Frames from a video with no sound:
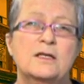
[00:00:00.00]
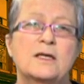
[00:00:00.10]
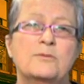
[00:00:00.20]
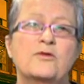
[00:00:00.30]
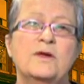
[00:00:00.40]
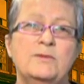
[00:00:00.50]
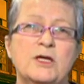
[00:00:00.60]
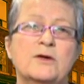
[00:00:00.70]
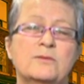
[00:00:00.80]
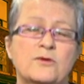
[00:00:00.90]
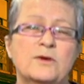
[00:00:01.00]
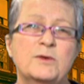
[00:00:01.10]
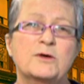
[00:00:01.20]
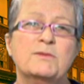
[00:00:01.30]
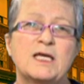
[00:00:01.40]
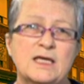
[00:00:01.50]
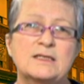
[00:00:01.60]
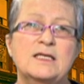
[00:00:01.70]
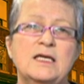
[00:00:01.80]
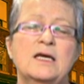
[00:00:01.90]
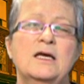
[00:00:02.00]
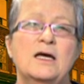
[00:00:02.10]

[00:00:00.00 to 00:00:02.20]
the Premier, Premier McGuinty,